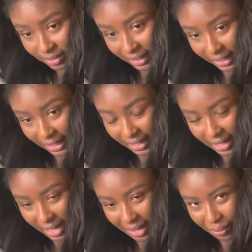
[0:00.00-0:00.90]
and
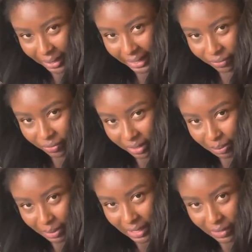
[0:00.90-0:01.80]
I wait for
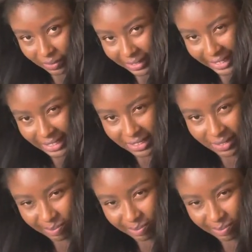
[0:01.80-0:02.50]
about like